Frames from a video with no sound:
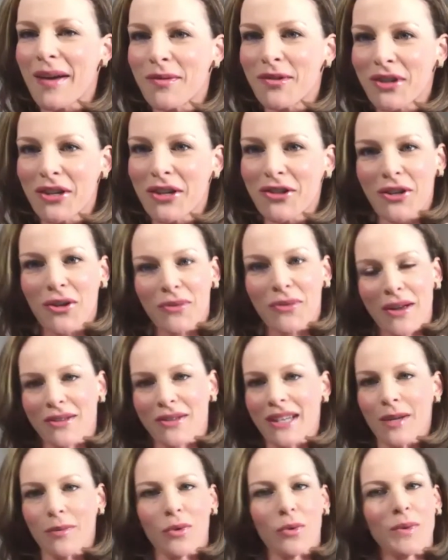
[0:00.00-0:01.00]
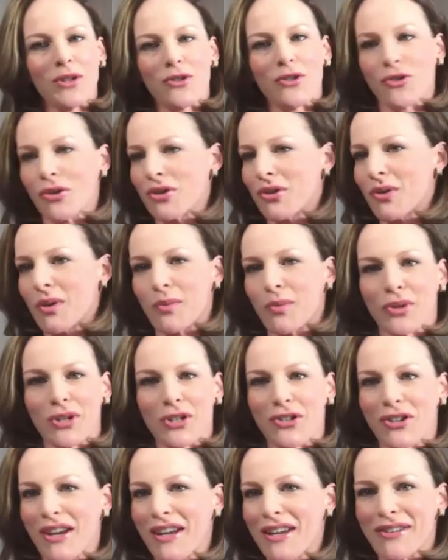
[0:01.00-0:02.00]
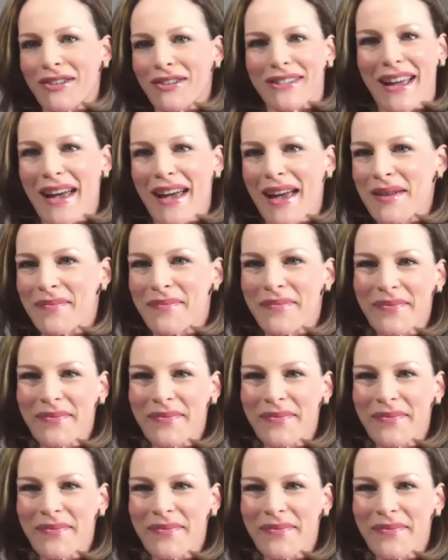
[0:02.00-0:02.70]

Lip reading: MJHL Roundtable. We sure do appreciate your time.